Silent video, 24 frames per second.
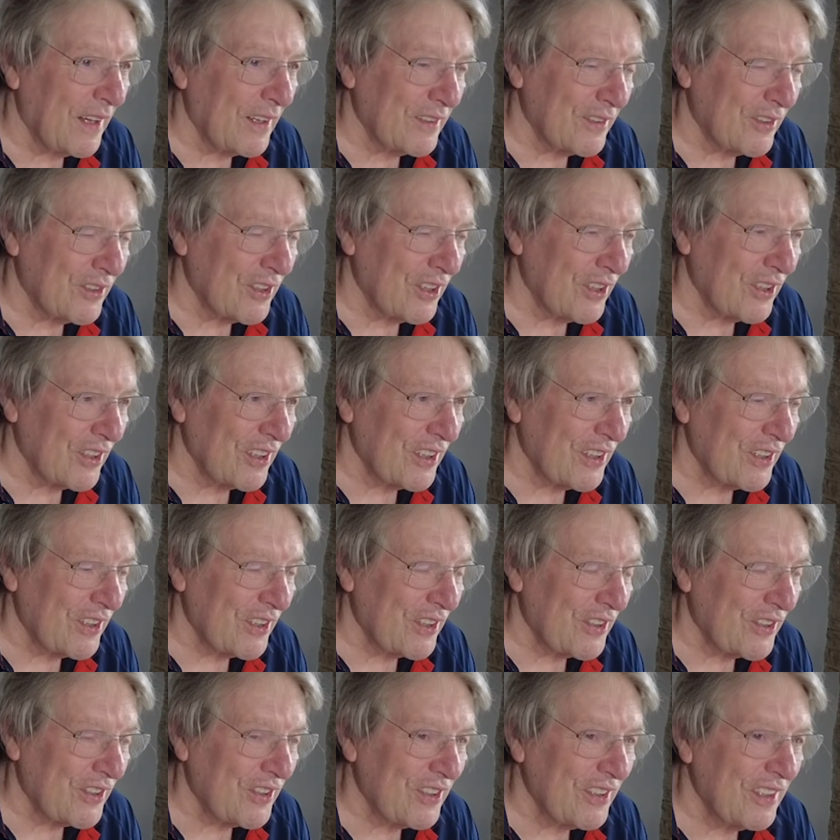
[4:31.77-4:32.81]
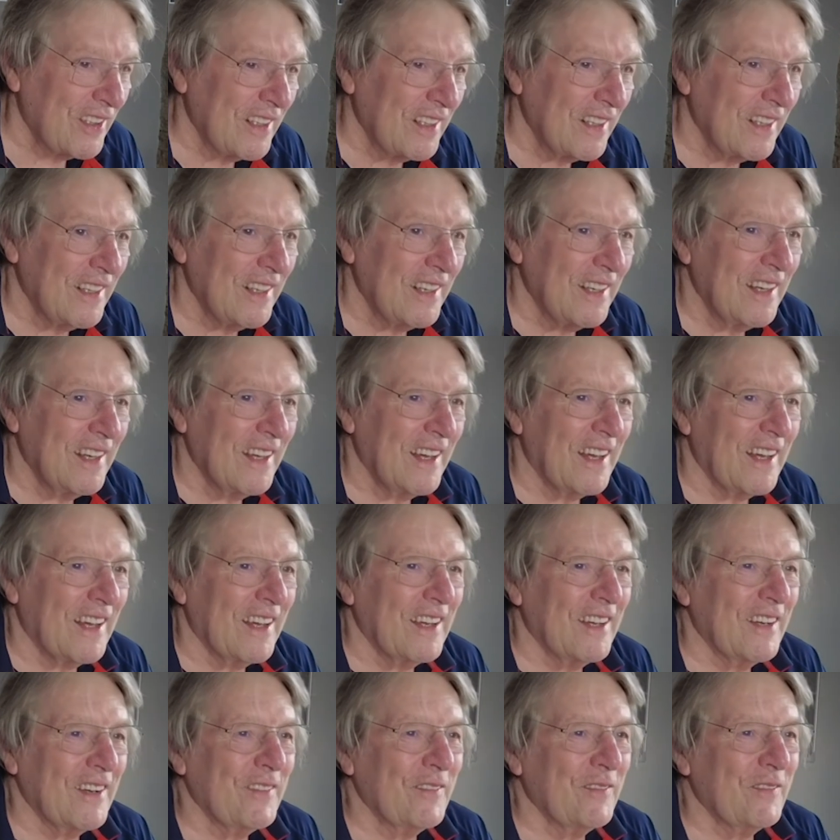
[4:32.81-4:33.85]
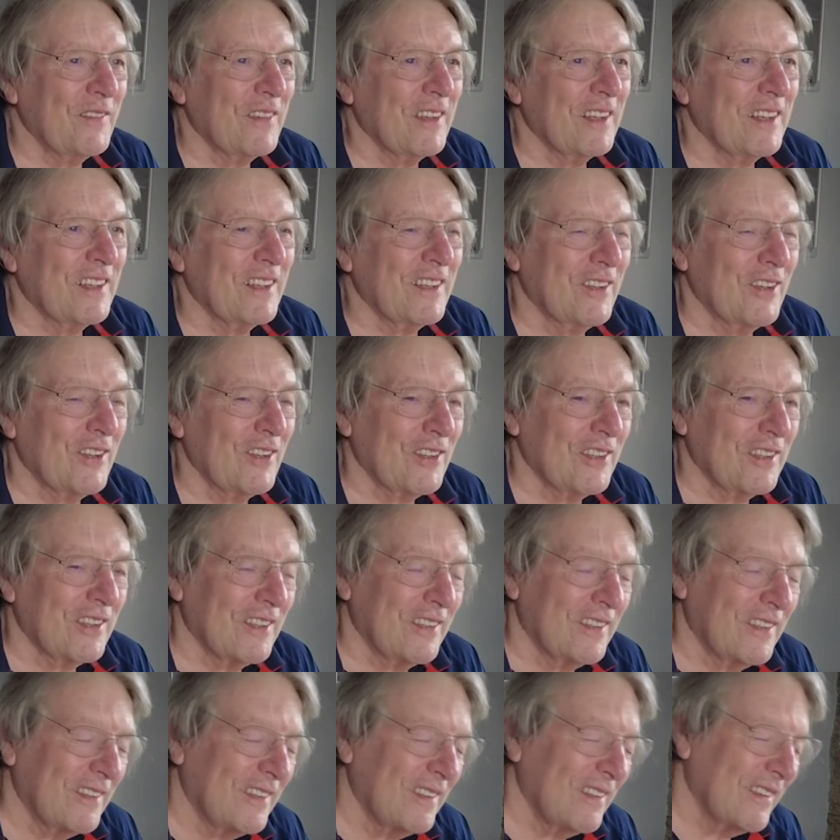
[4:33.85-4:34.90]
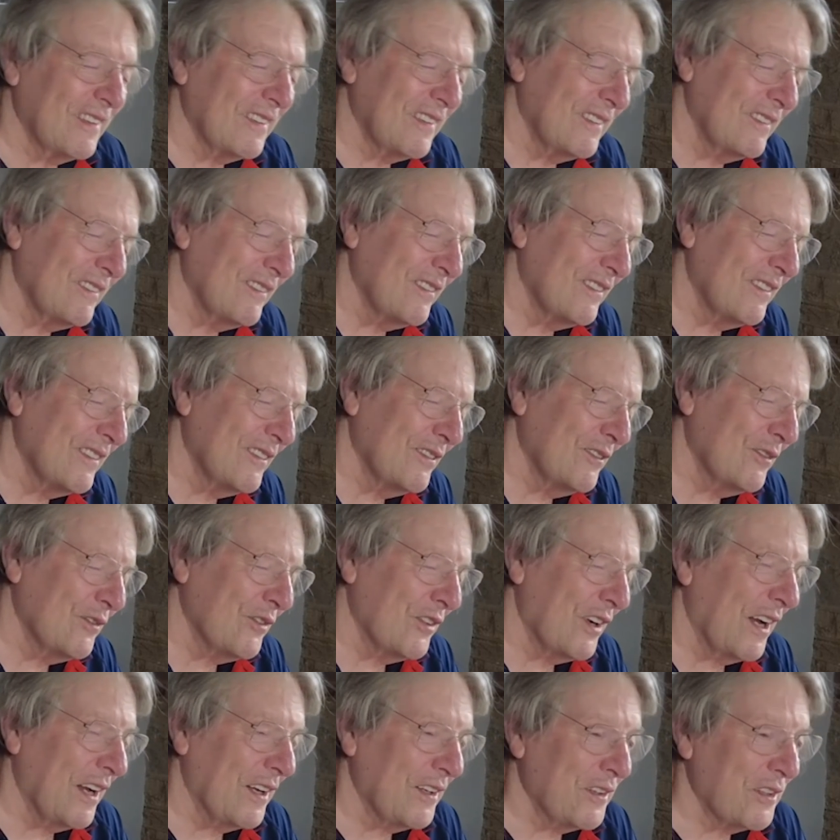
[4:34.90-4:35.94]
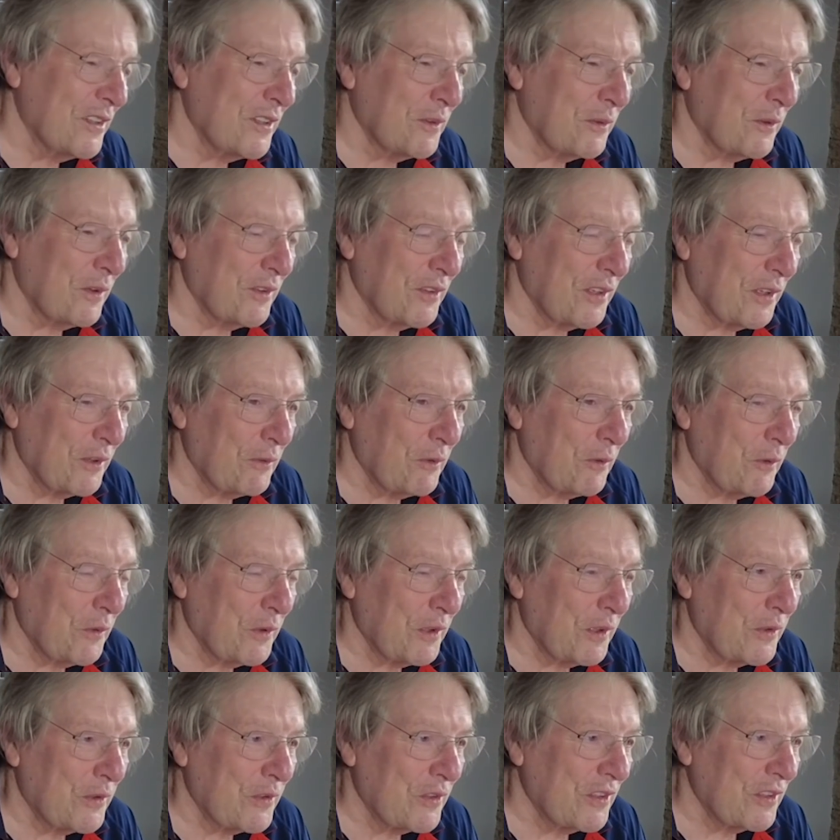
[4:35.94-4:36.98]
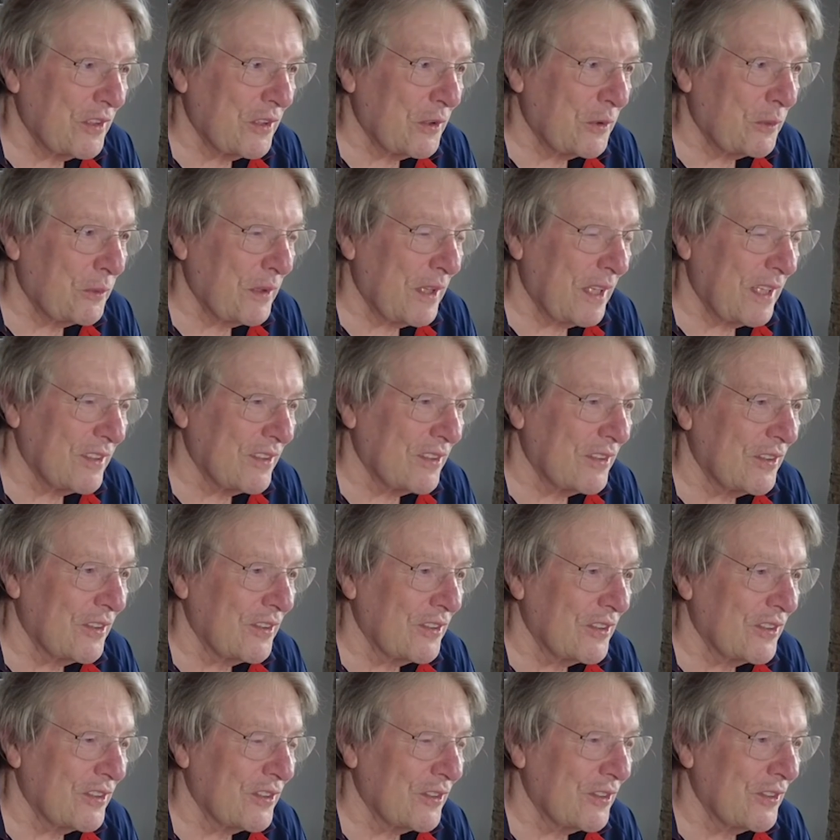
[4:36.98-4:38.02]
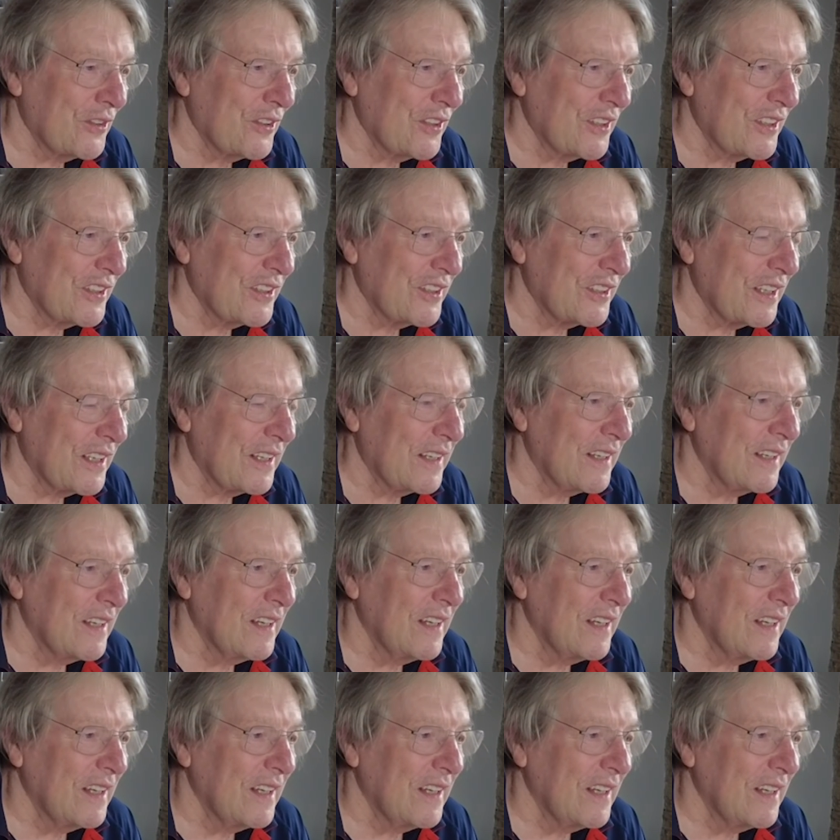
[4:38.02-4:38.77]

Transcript: It certainly does. God frightens him, I think, what we used to do, but that's another story, isn't it?